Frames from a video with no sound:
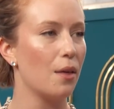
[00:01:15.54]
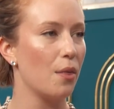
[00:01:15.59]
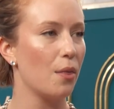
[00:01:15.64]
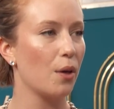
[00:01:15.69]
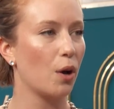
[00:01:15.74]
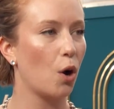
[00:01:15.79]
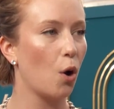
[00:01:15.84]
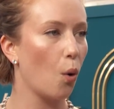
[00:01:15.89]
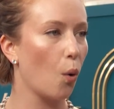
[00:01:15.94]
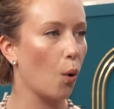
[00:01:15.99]

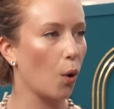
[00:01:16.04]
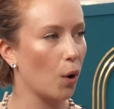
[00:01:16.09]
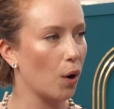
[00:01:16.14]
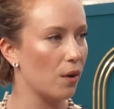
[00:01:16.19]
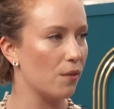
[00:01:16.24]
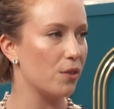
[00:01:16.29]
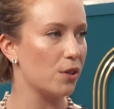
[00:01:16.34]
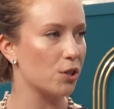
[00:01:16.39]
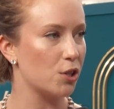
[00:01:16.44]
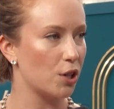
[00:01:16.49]
the
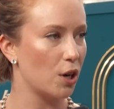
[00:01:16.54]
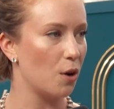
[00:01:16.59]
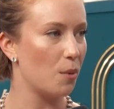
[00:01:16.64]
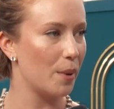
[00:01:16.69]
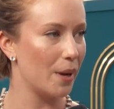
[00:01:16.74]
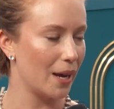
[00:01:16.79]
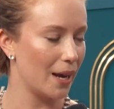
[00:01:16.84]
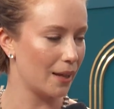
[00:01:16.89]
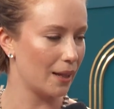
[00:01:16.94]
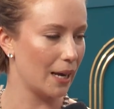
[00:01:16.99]
core of the
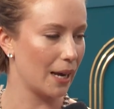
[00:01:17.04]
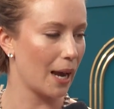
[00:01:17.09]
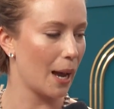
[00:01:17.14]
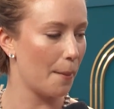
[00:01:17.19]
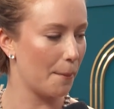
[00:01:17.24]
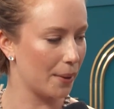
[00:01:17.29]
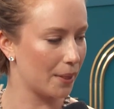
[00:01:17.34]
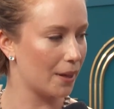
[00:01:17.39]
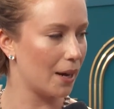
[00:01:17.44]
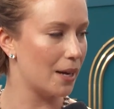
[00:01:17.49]
show being like
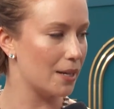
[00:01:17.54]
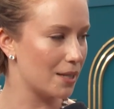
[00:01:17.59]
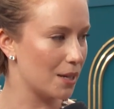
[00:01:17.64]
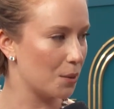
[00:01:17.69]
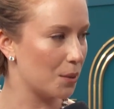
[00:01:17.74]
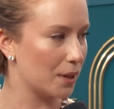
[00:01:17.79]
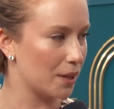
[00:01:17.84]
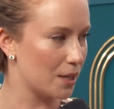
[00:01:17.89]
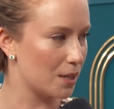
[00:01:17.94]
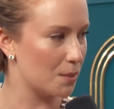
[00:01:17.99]

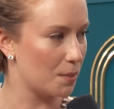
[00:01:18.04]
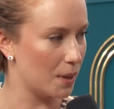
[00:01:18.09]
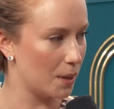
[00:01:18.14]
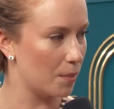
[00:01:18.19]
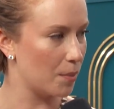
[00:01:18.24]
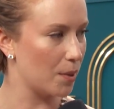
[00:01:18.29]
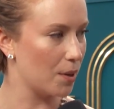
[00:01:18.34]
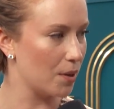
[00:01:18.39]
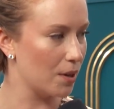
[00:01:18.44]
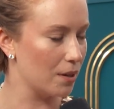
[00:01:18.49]
empathizing with these
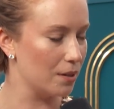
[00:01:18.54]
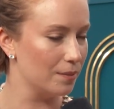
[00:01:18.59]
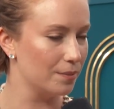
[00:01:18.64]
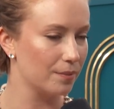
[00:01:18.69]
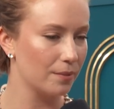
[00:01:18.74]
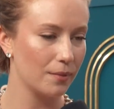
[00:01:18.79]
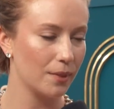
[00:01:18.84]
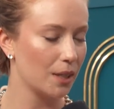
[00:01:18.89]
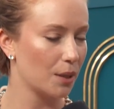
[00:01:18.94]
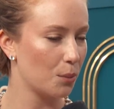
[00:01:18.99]
people
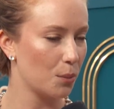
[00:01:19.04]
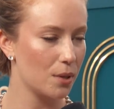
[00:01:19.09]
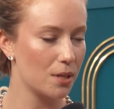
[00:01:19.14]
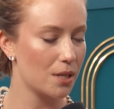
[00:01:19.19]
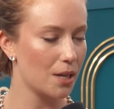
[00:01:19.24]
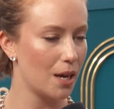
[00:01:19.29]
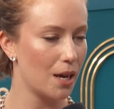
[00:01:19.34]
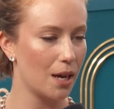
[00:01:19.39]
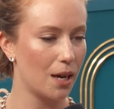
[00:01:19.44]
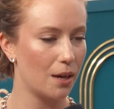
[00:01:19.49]

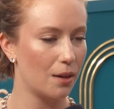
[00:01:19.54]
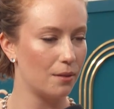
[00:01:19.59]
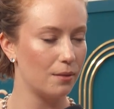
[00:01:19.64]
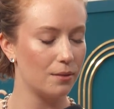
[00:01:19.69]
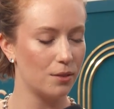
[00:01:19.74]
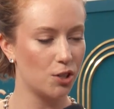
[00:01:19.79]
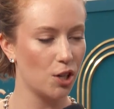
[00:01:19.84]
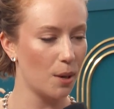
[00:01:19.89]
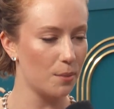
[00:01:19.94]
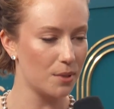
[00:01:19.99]
was like
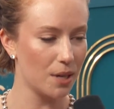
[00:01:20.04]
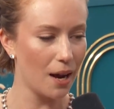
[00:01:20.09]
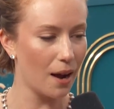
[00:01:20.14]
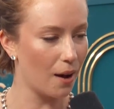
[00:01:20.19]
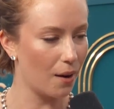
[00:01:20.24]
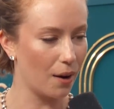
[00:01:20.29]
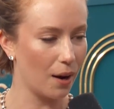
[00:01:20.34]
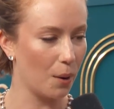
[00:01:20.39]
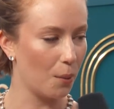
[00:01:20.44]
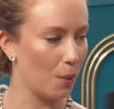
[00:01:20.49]
jumped
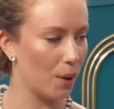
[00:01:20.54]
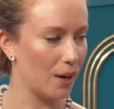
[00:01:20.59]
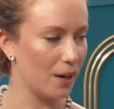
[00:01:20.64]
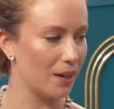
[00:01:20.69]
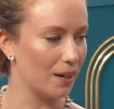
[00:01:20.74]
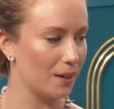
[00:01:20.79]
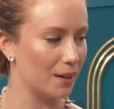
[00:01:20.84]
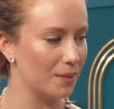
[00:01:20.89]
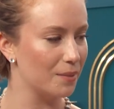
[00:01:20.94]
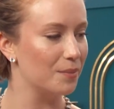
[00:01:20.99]
out. I
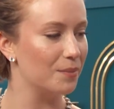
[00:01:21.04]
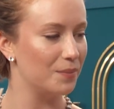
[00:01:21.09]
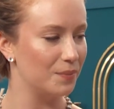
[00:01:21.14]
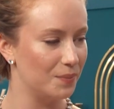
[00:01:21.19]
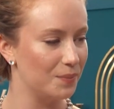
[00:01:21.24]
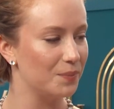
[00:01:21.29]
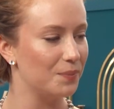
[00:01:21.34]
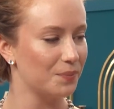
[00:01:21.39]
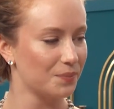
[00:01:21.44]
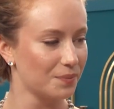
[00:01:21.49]
well, that's why
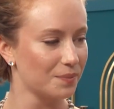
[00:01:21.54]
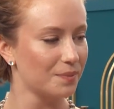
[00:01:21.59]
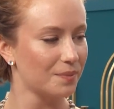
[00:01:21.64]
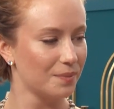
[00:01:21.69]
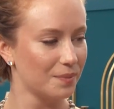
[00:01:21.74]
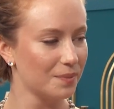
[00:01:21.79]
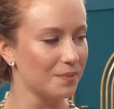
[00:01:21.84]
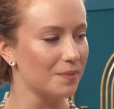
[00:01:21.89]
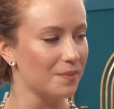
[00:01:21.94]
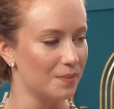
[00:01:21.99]
we love it.
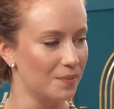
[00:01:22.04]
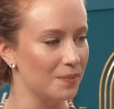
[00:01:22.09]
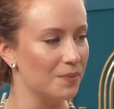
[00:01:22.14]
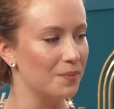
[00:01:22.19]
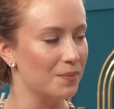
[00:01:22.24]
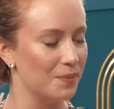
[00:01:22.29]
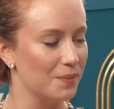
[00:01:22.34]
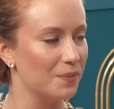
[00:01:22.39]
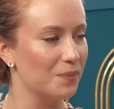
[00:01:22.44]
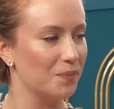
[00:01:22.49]
And you know
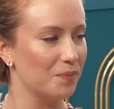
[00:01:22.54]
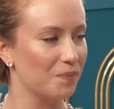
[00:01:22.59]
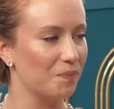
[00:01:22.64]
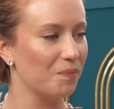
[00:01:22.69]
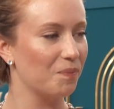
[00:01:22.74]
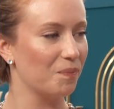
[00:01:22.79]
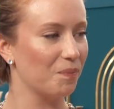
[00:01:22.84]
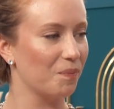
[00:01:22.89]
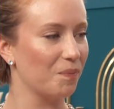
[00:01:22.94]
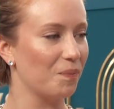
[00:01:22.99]
what? I
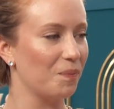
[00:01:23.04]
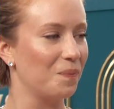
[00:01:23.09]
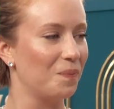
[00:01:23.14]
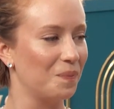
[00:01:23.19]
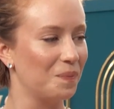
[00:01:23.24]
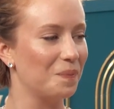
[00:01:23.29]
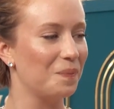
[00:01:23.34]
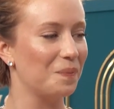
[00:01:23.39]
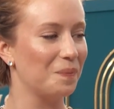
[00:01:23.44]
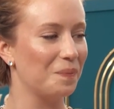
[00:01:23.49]
also love your
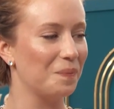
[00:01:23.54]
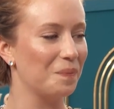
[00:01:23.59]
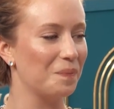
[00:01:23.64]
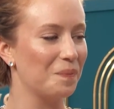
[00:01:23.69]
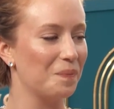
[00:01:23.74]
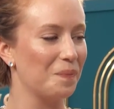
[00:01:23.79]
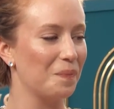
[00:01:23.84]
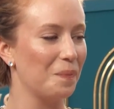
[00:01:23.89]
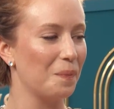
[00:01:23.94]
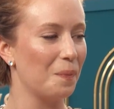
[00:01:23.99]
fashion.
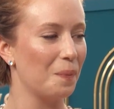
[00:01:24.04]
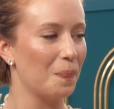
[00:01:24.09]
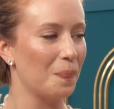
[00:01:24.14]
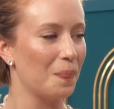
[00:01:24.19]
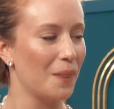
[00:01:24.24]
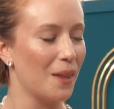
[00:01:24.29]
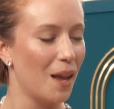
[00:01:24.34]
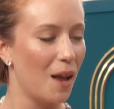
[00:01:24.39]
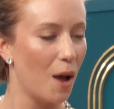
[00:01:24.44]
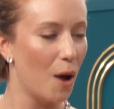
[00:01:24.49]
Tell me
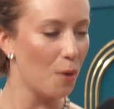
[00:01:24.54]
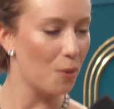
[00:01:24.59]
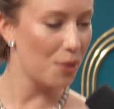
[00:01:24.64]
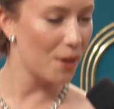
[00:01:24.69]
about it. Oh,